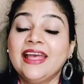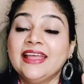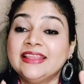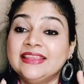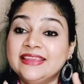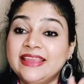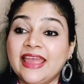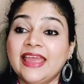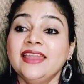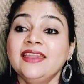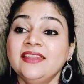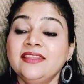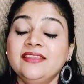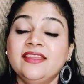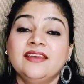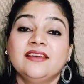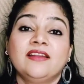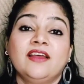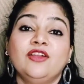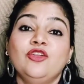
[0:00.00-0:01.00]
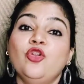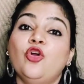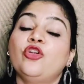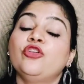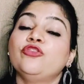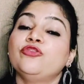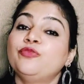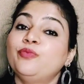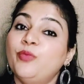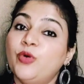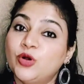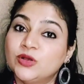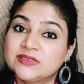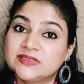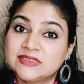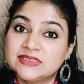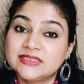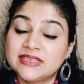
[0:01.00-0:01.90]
then there are a lot of pauses.